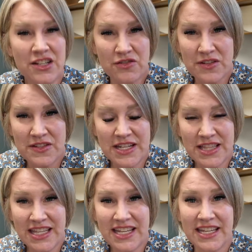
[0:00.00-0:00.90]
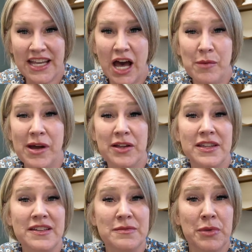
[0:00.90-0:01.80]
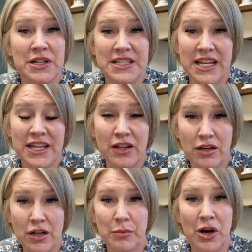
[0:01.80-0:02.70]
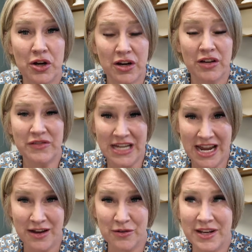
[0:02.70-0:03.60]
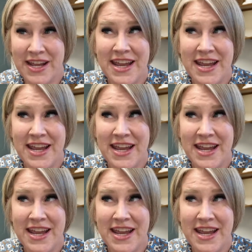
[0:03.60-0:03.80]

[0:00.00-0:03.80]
interesting thing about this particular part of town